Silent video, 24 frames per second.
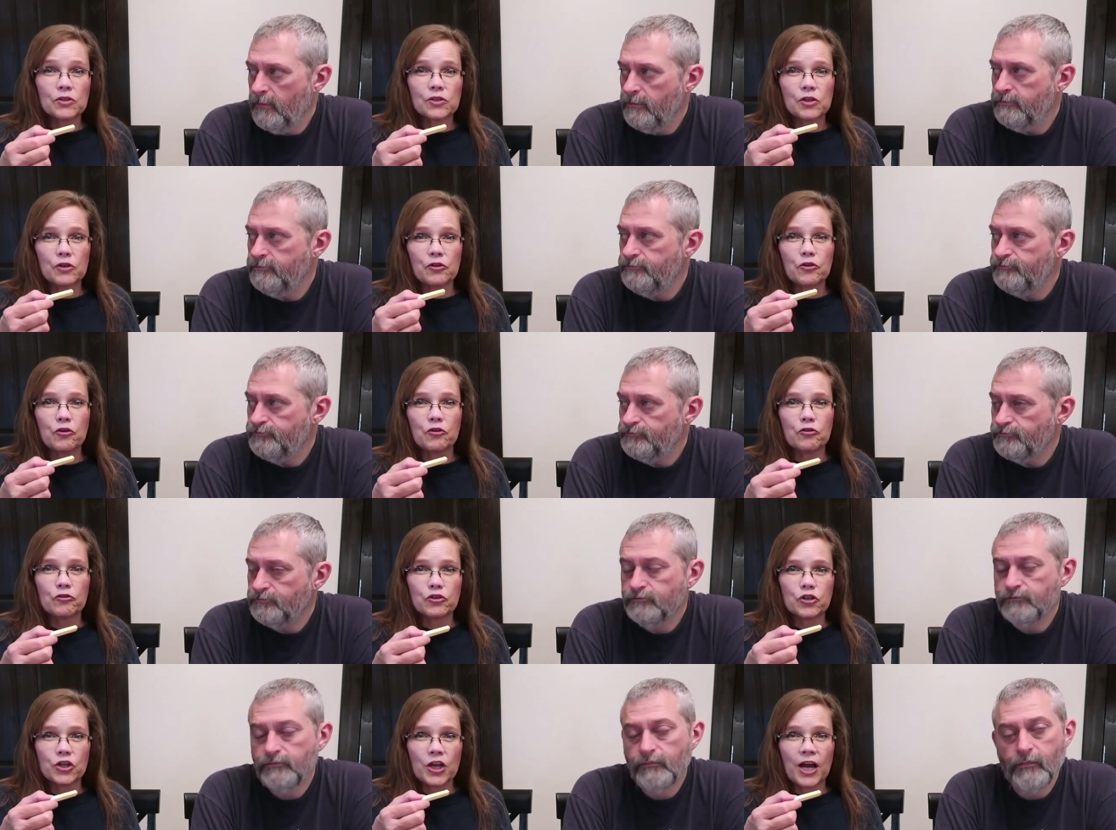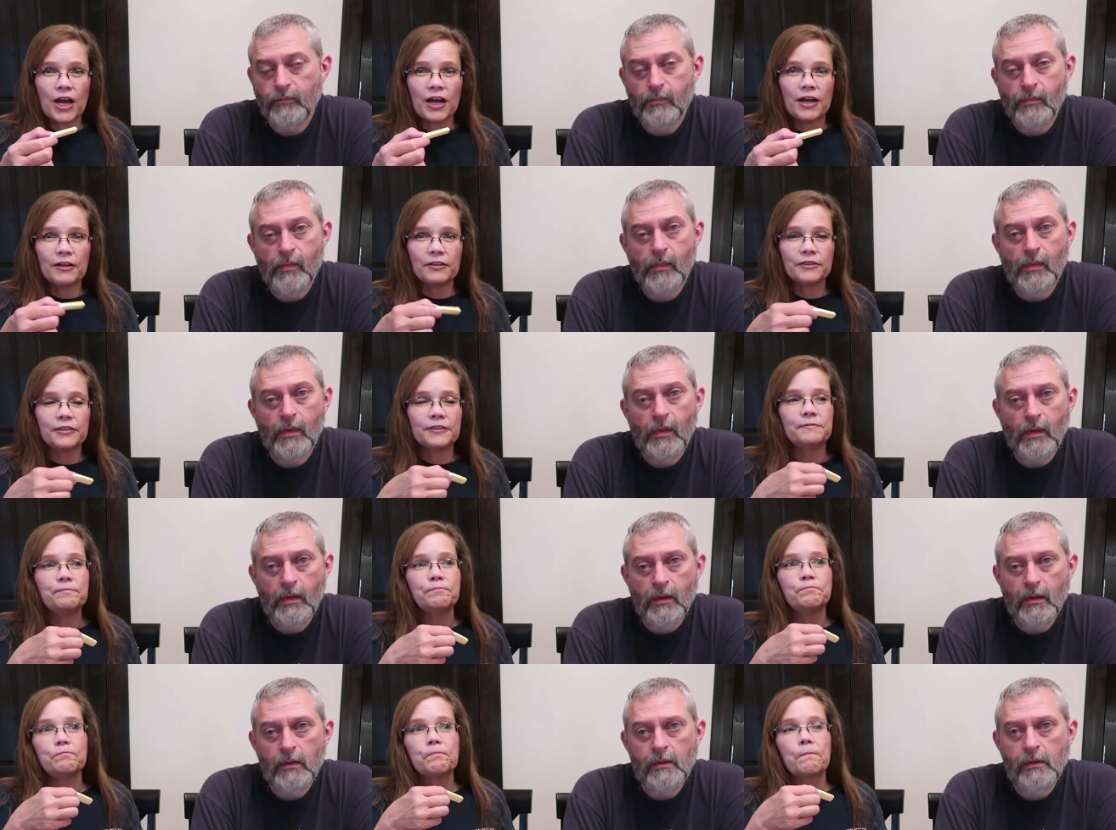Speaker 1: So your
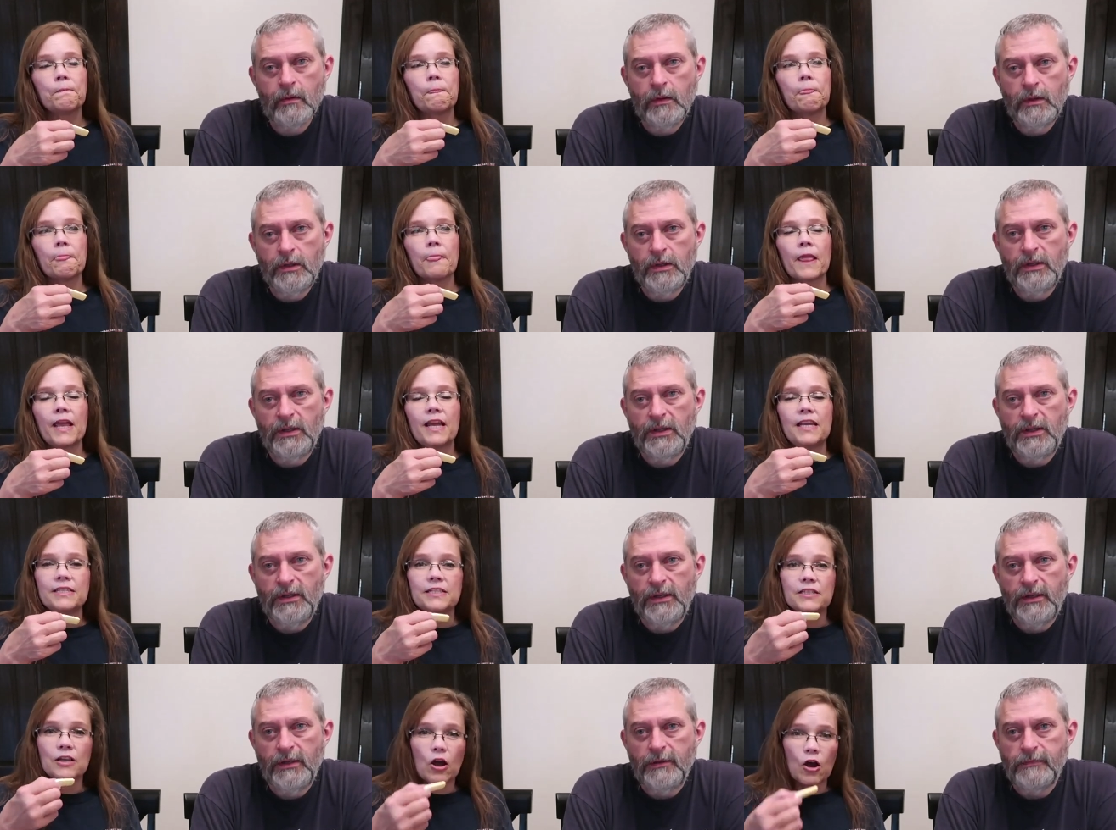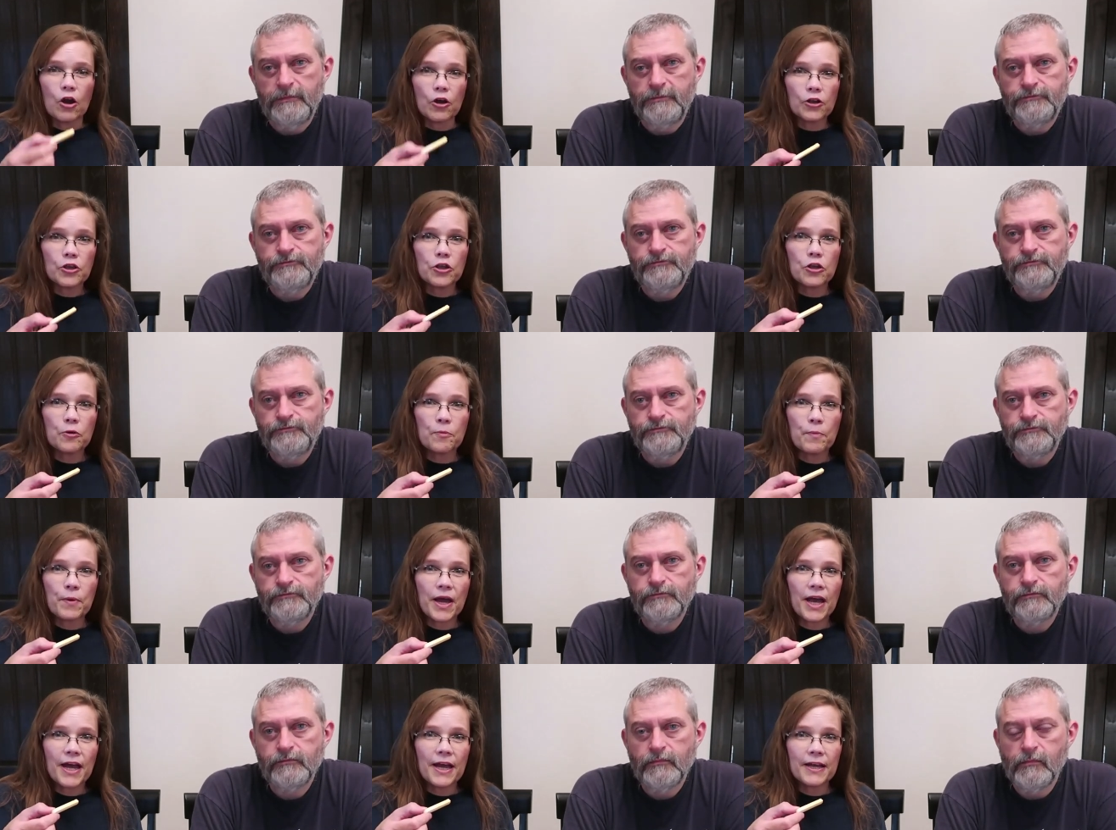child is
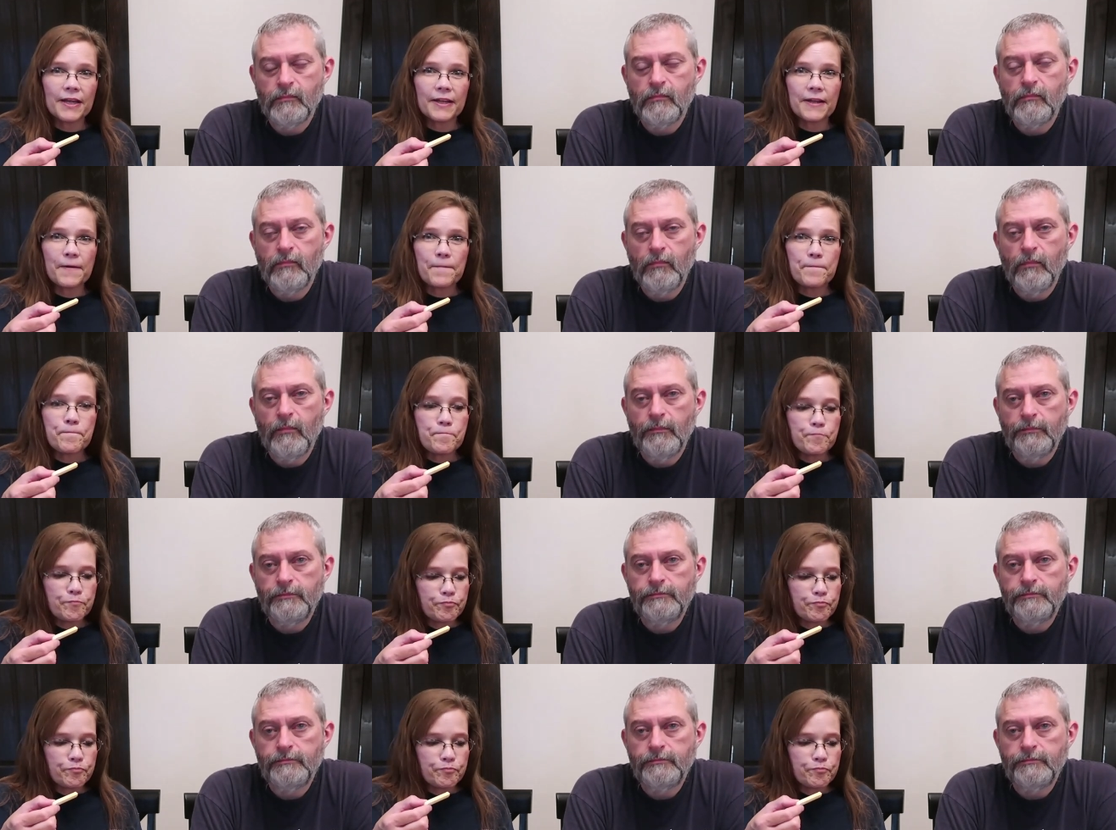occupied,